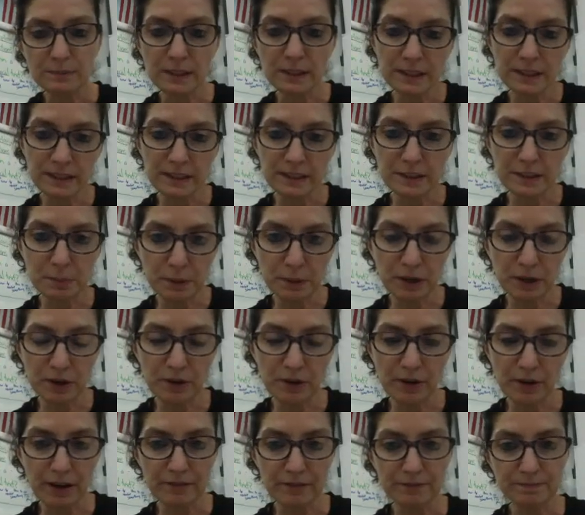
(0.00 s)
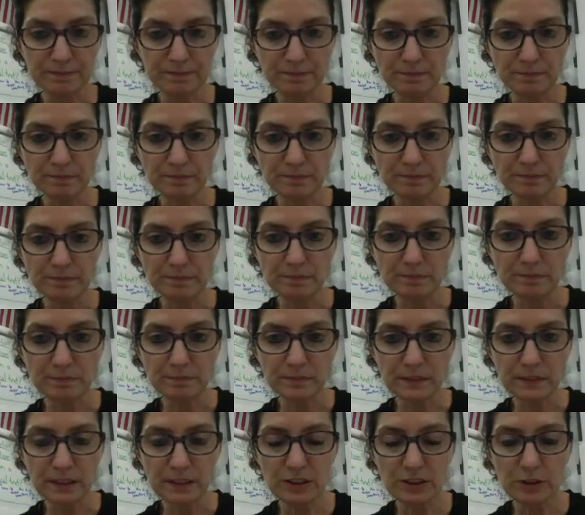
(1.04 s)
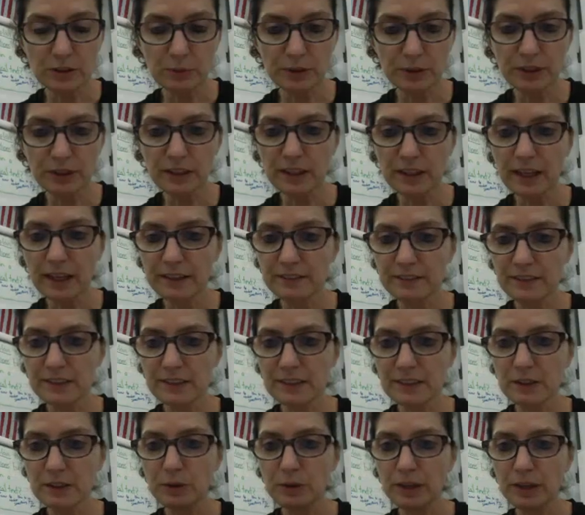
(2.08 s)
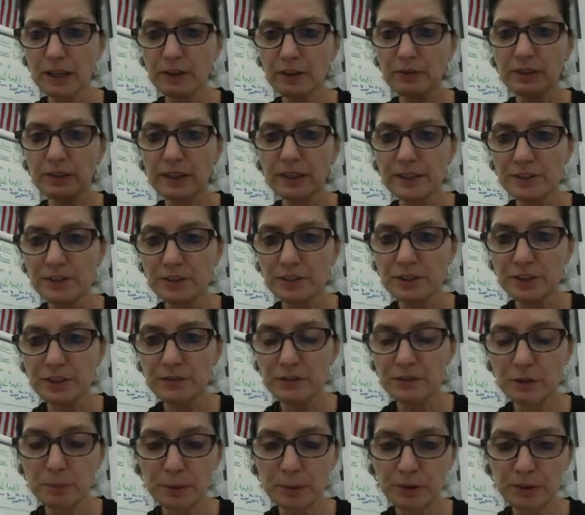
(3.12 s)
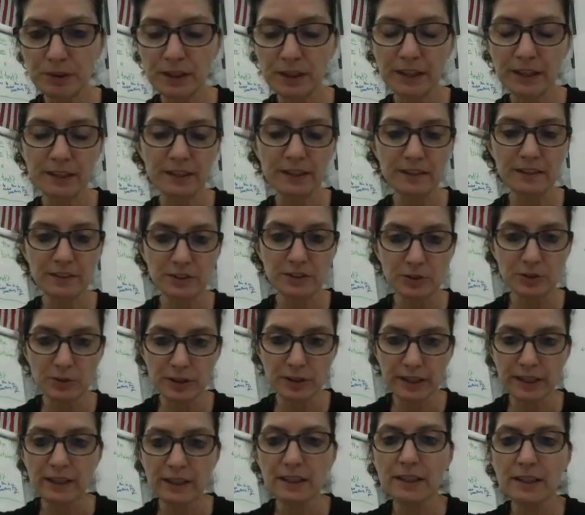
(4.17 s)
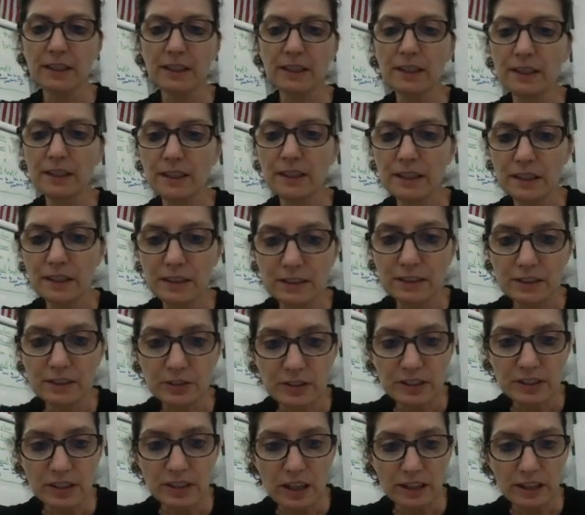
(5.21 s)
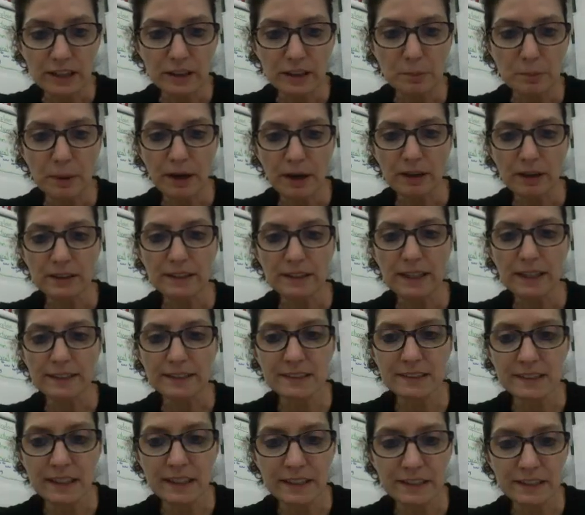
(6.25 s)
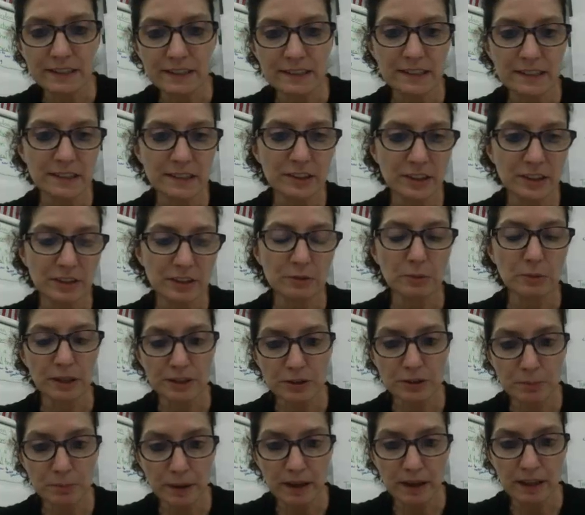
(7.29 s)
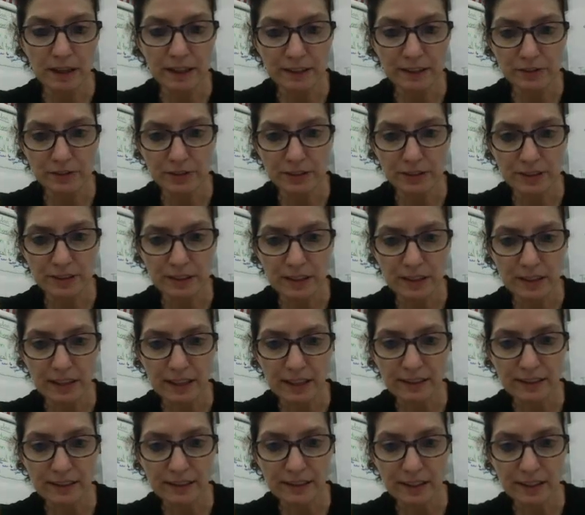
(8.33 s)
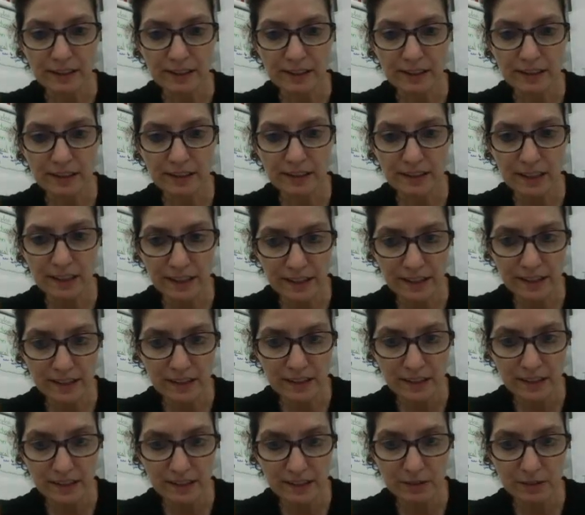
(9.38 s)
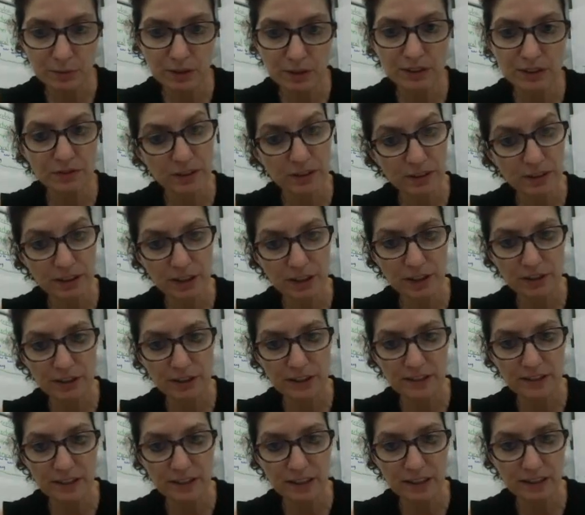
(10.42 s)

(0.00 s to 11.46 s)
in this paragraph. So we're going to have to see what kind of relationships are building in this story. So it's talking about that the scientists didn't know much about electricity, and that this scientist was very curious,